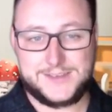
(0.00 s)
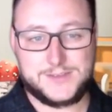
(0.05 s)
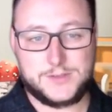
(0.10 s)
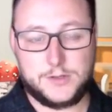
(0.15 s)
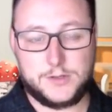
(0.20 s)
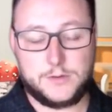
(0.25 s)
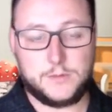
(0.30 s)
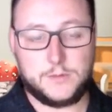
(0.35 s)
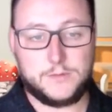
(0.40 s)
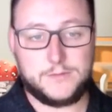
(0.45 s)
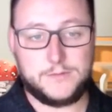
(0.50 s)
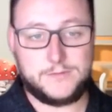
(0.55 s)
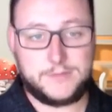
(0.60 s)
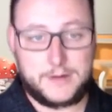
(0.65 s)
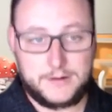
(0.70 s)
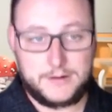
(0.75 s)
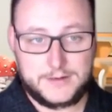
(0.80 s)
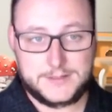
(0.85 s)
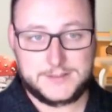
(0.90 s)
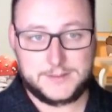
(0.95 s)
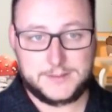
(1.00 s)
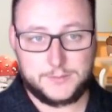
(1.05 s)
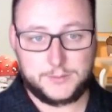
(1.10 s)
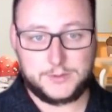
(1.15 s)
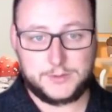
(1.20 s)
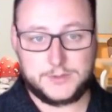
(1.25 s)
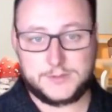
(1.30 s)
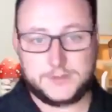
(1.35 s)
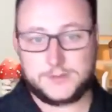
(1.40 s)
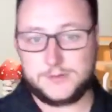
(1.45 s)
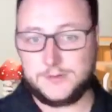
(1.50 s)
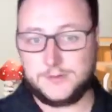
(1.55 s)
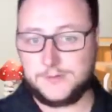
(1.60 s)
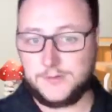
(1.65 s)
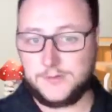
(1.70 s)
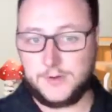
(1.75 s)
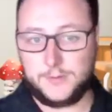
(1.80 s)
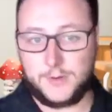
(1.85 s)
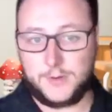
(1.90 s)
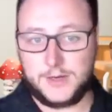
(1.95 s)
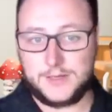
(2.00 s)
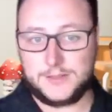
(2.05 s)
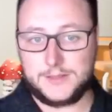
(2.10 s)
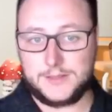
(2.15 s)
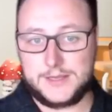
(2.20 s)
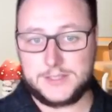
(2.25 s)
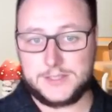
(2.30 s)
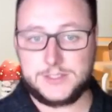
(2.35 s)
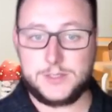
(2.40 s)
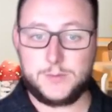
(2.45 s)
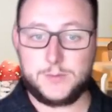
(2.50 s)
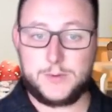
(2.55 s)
So very similar to a fall market last year.